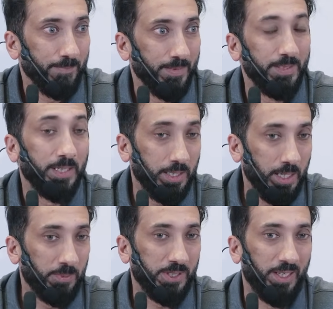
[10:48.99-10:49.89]
He's going to
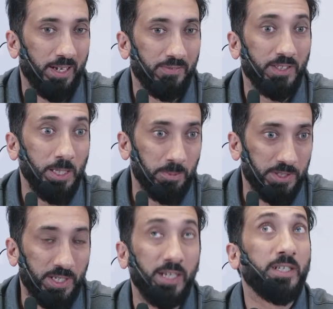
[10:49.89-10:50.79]
keep us alive, keep us
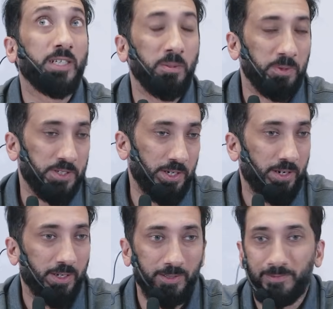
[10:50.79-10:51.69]
standing, keep us staring.